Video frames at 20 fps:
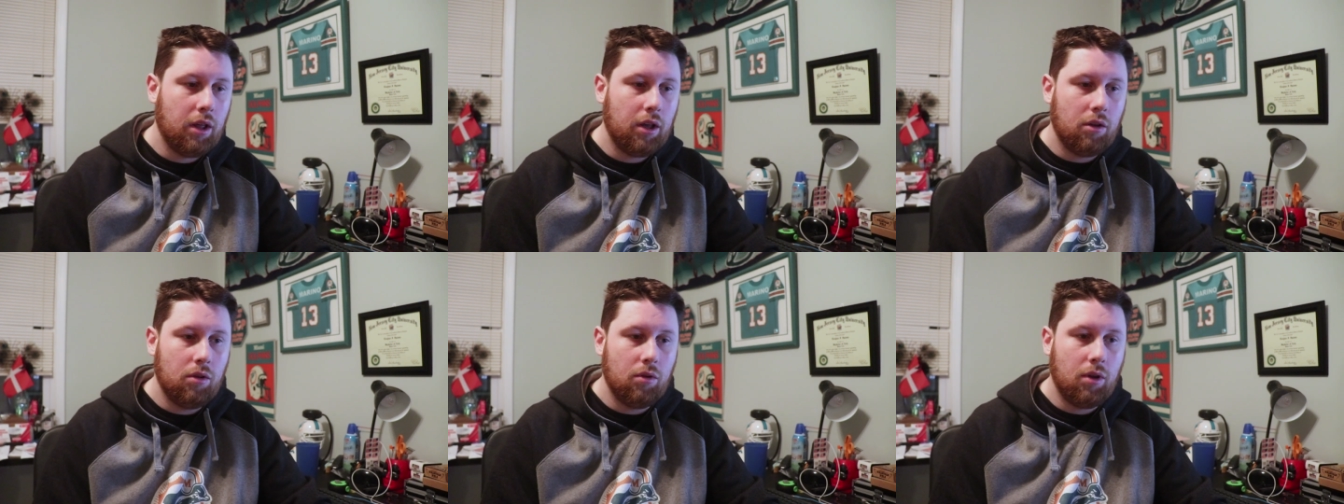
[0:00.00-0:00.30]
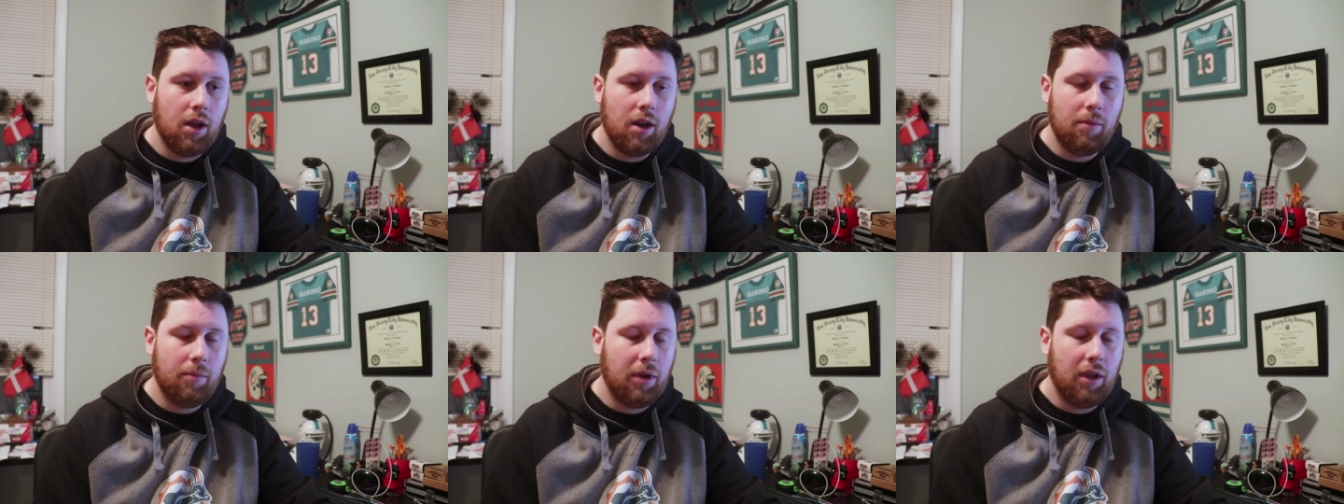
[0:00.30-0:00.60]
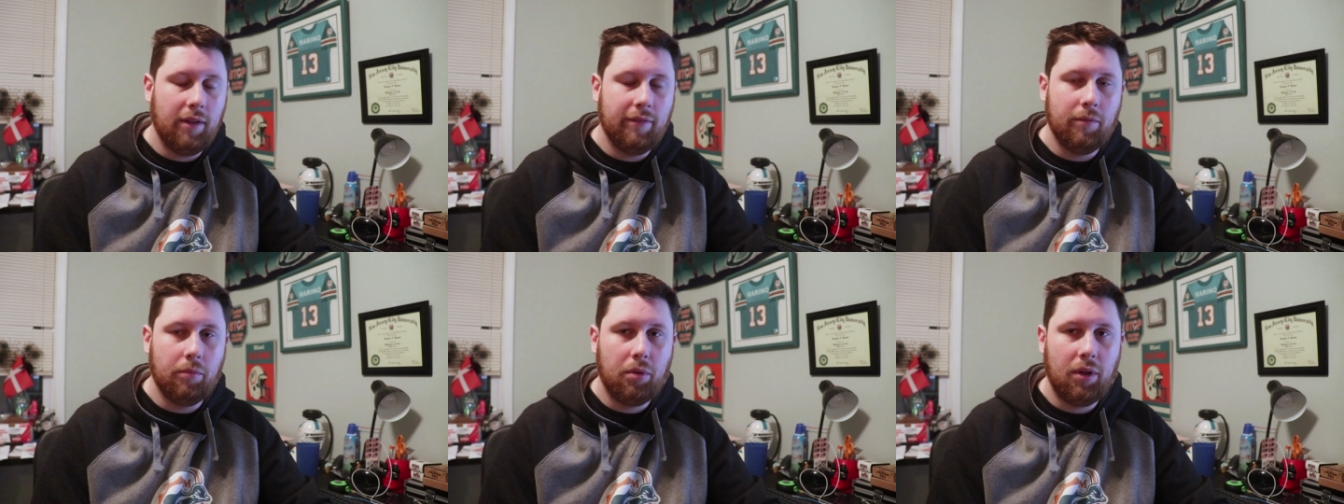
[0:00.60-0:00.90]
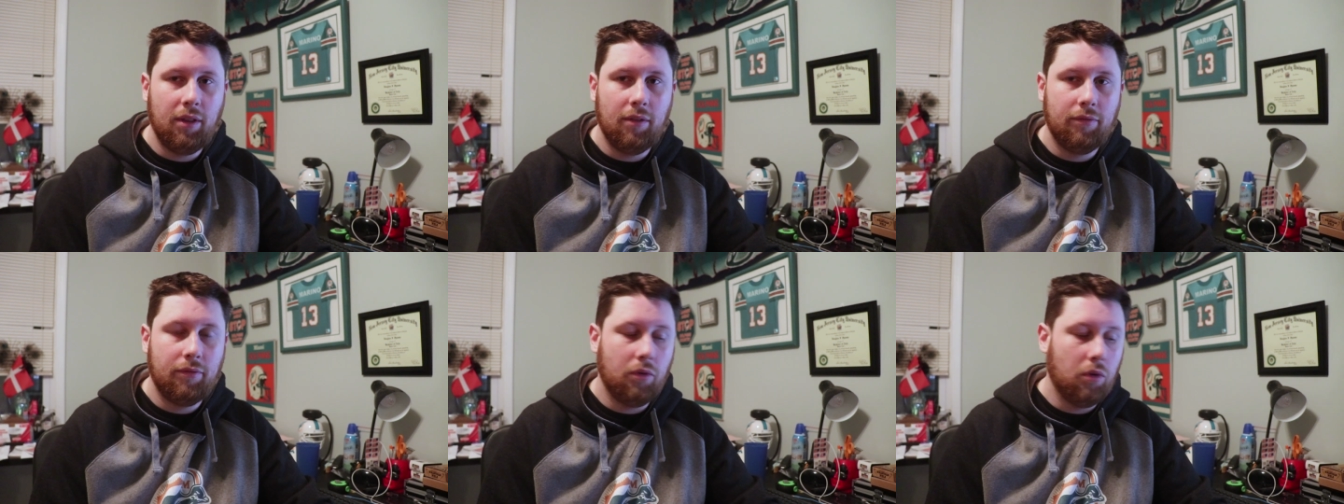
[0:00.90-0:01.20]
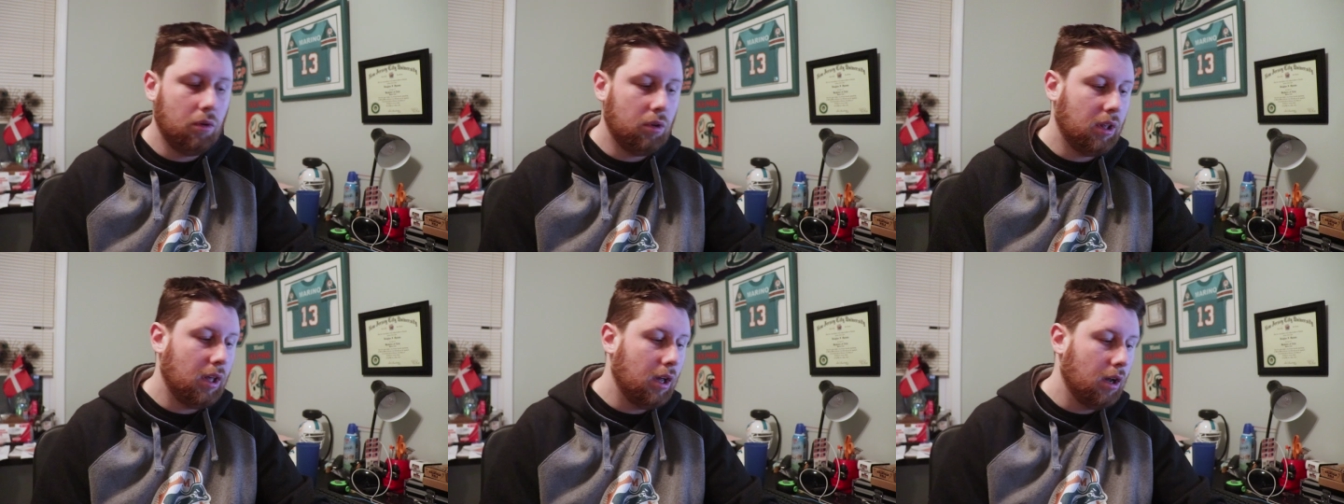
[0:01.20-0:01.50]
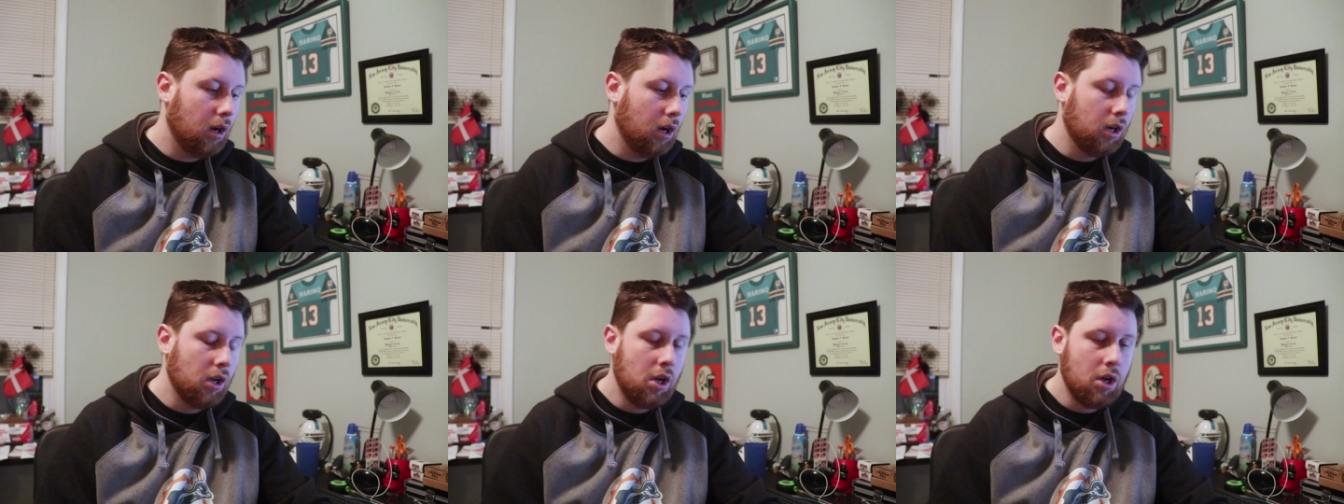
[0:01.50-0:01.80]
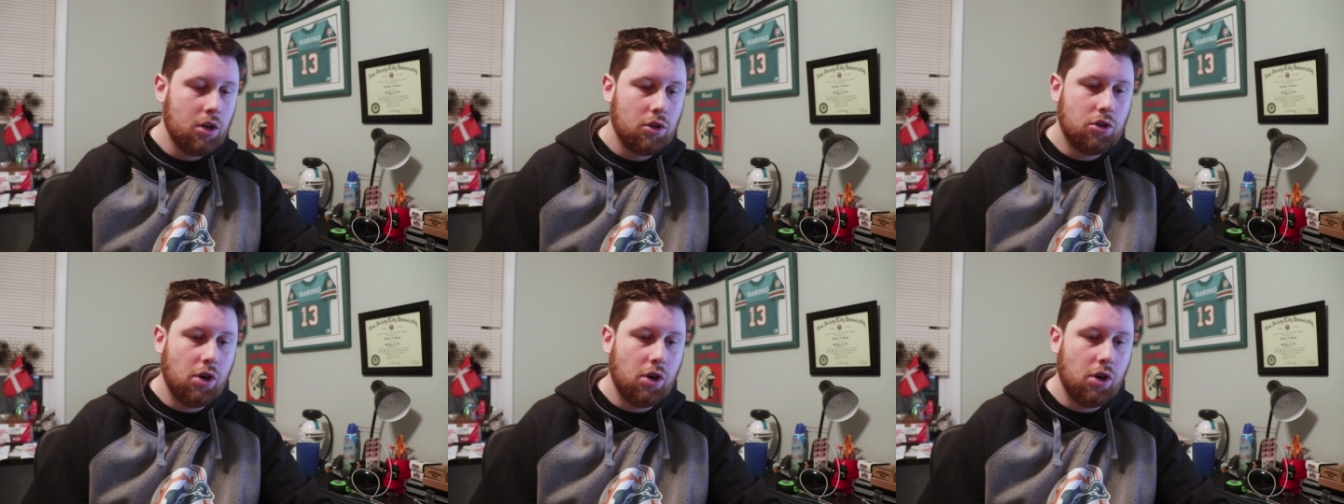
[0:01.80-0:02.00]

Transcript: Like, you're kidding me? He didn't play the full year.